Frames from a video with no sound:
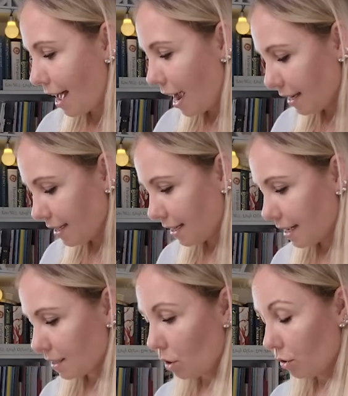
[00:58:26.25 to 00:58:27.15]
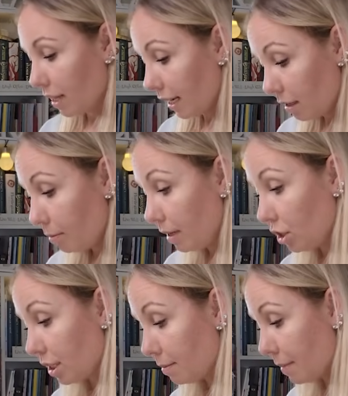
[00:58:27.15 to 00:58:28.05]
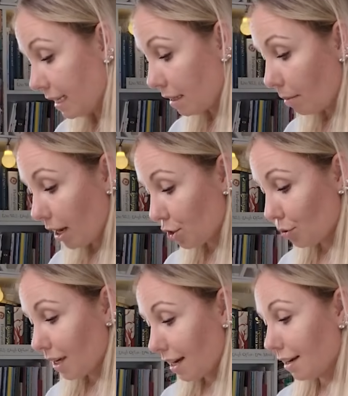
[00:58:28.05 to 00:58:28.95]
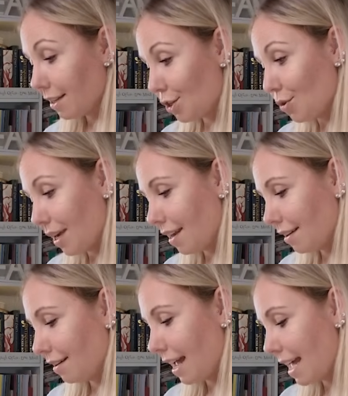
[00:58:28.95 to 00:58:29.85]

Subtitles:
ideas, or they can be just mix and match together